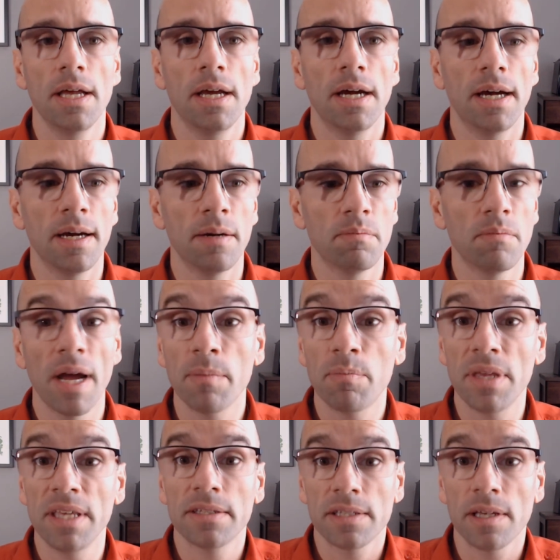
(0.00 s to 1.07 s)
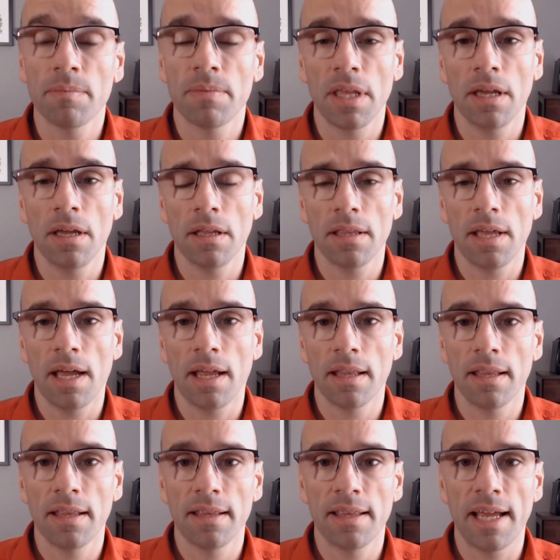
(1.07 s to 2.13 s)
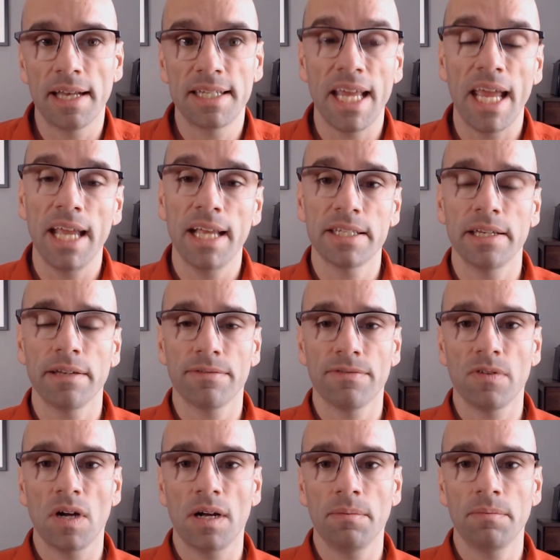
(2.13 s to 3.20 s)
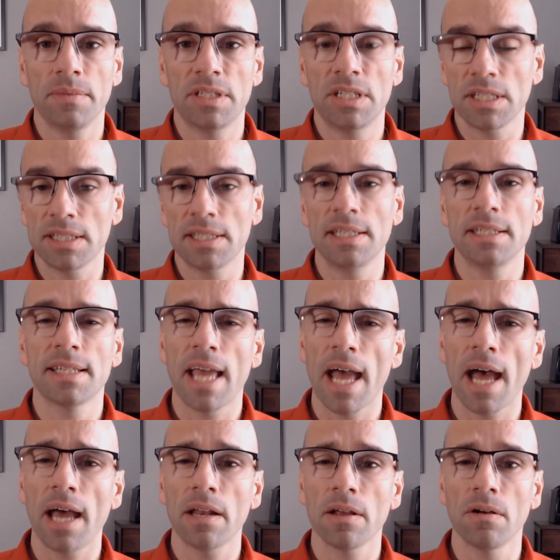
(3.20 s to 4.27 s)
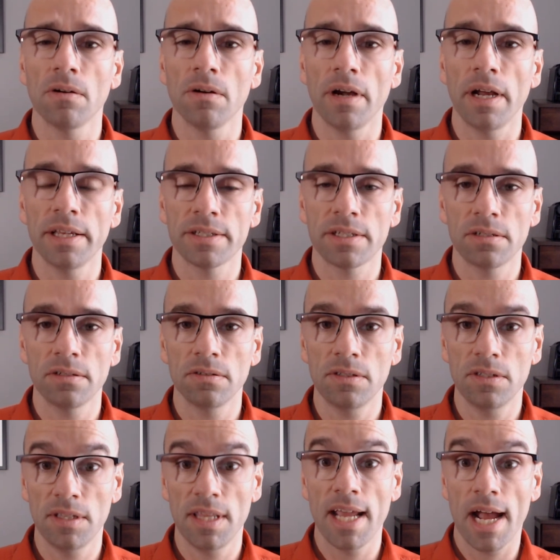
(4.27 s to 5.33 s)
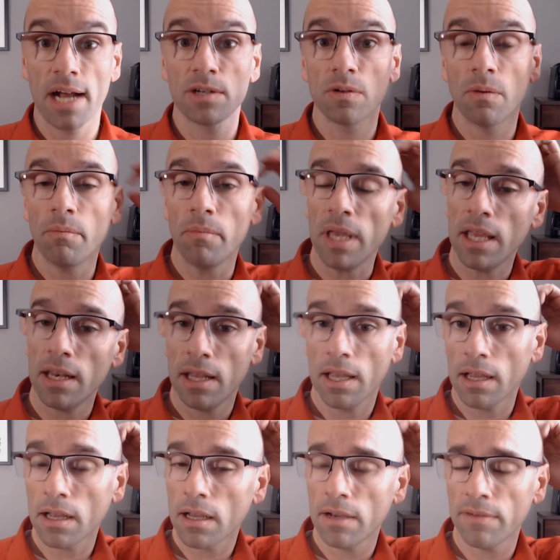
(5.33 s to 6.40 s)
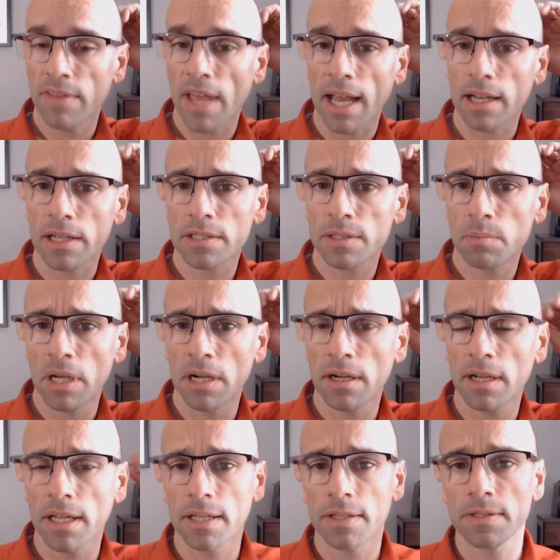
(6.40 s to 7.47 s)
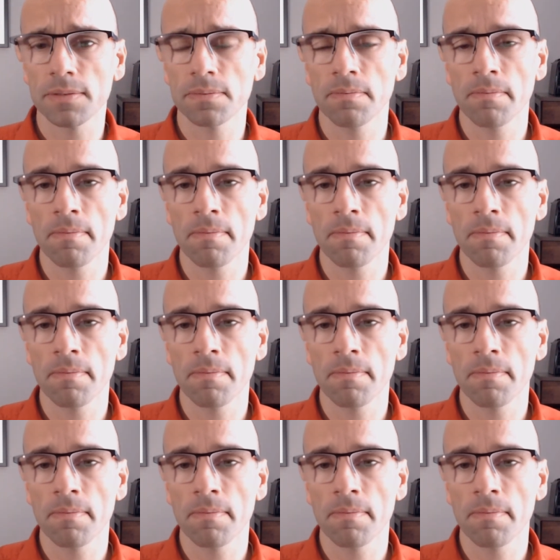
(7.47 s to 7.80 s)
might be something that takes it from just these categories to the actual meaning of that experience.